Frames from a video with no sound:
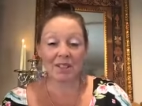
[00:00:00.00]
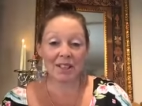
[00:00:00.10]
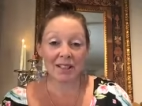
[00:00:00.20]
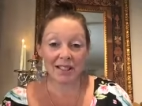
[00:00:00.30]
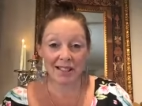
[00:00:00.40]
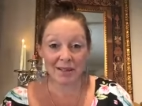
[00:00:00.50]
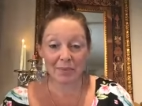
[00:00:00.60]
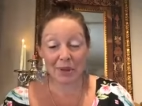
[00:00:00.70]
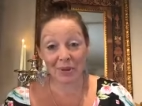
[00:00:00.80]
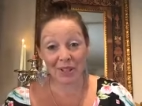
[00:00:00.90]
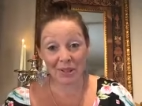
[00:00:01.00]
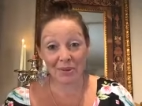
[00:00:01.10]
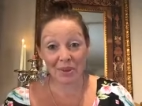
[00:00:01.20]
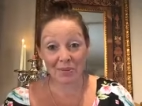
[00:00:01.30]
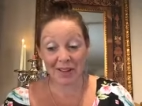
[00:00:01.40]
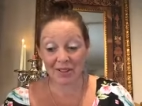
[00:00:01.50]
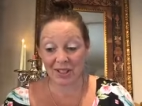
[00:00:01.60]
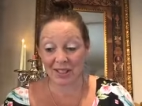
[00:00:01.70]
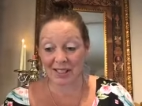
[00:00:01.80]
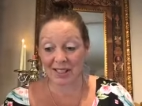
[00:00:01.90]
Um, dancing, we already
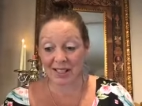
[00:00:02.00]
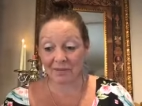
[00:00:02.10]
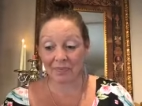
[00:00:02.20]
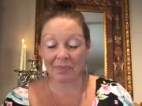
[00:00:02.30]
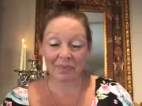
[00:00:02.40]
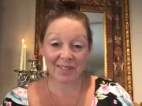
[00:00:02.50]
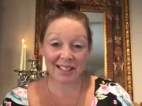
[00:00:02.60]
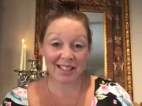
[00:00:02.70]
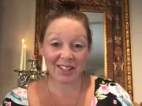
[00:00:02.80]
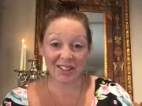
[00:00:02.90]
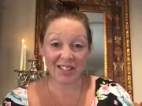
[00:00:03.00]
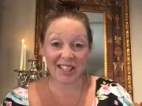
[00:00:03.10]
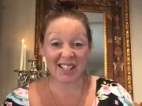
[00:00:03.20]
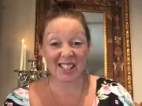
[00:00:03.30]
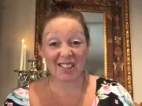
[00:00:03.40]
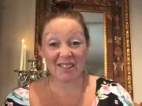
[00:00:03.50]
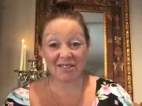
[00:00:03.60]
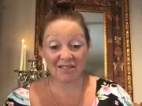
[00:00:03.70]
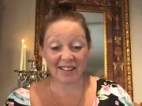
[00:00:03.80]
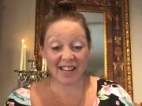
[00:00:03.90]
talked about dancing.
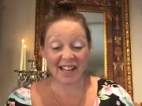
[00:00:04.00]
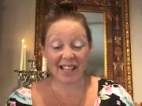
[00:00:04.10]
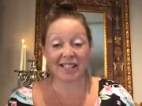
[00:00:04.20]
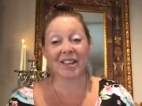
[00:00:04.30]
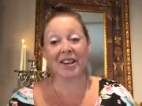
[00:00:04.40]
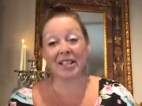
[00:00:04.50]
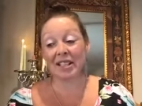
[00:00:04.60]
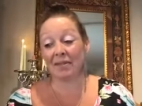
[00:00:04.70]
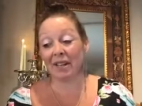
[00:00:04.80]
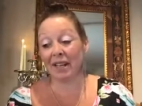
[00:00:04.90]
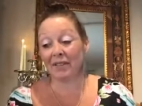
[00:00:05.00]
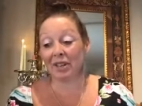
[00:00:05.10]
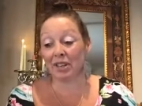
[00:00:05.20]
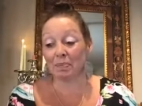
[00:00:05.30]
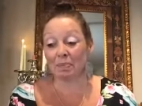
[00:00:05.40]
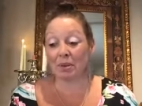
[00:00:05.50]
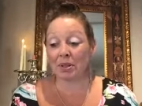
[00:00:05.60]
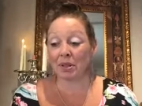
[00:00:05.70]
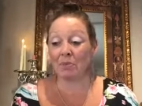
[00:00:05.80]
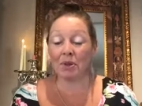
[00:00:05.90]
Dancing is a great anxiety
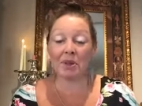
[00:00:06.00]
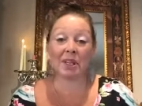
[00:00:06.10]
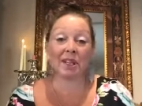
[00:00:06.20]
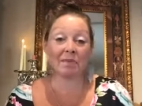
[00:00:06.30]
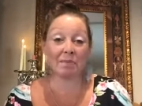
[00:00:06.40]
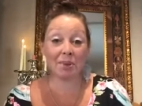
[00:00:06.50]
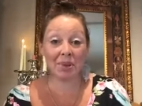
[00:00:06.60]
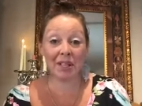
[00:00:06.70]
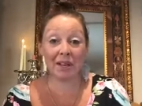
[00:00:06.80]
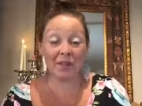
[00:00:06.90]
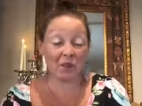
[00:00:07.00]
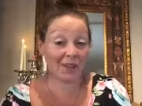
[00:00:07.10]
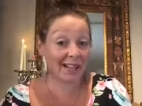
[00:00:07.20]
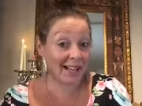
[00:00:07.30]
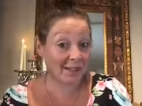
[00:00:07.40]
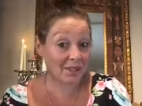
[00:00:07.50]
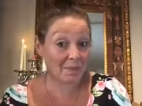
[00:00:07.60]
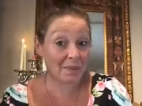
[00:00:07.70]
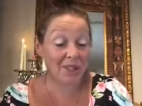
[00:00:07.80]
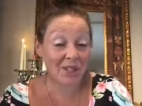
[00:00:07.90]
reliever. Just put on music and put, if you're
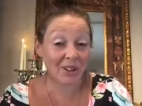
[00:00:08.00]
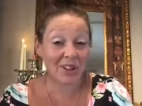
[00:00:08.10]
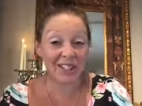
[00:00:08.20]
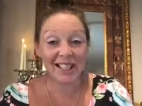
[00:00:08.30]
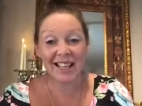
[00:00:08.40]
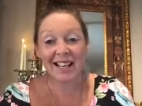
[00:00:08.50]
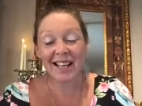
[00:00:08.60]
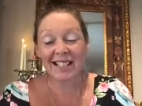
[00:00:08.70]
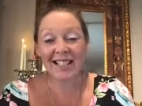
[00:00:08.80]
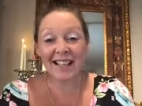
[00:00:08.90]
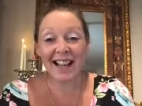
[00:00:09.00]
allowed to put it on,